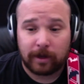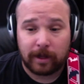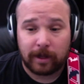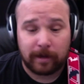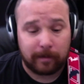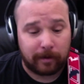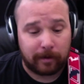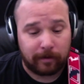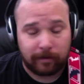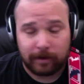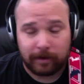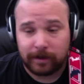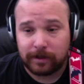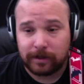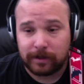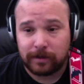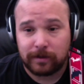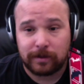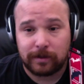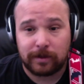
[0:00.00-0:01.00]
A lot of my
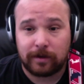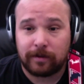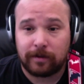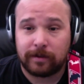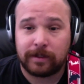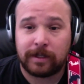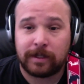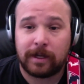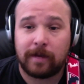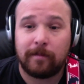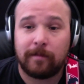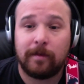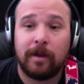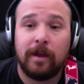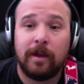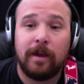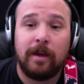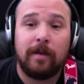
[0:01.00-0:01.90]
friends use it all the time.